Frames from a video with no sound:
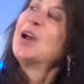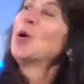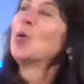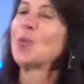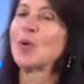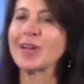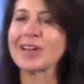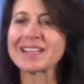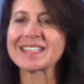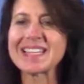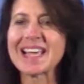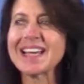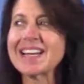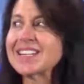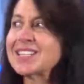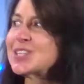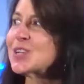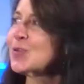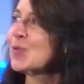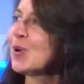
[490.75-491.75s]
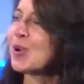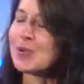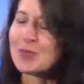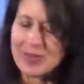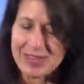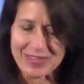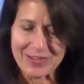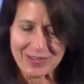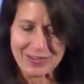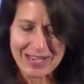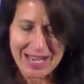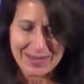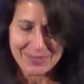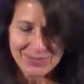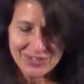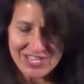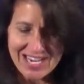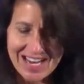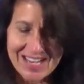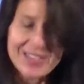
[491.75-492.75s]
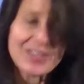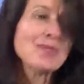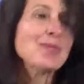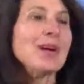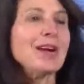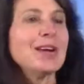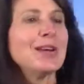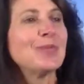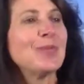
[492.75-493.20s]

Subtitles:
We're excited to work with you come January